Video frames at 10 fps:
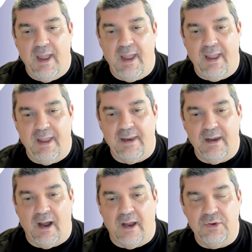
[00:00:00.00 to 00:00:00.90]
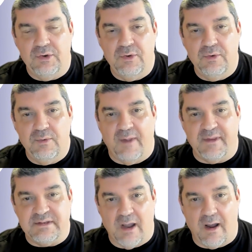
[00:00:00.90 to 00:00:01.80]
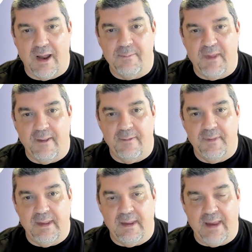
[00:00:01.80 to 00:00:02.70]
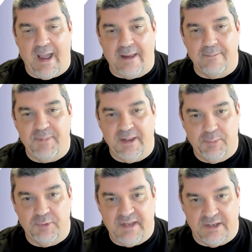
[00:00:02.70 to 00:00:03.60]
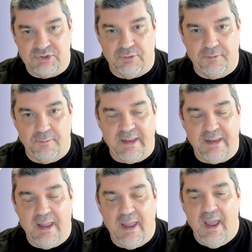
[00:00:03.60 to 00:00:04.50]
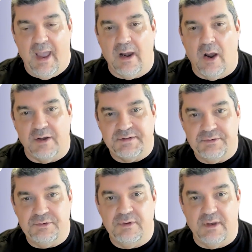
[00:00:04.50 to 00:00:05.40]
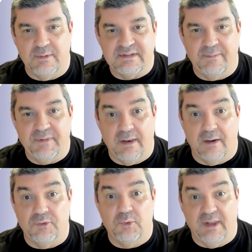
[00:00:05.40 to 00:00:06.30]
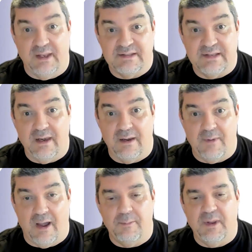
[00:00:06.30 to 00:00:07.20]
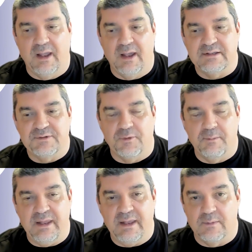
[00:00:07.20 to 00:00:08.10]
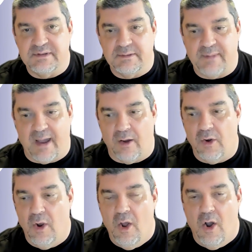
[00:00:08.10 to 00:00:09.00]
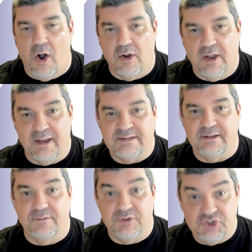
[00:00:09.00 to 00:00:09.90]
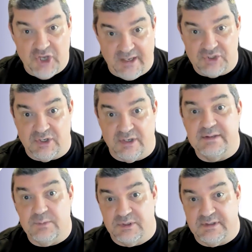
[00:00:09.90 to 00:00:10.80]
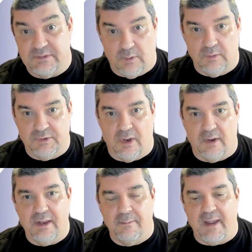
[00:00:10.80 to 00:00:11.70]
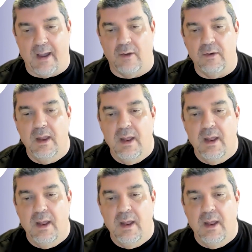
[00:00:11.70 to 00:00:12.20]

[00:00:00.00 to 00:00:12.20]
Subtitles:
And I knew at the time that it had big potential for me. And I also knew that it was something that I was really excited about, because for me, it was about all kinds of changes, which is what we're talking about,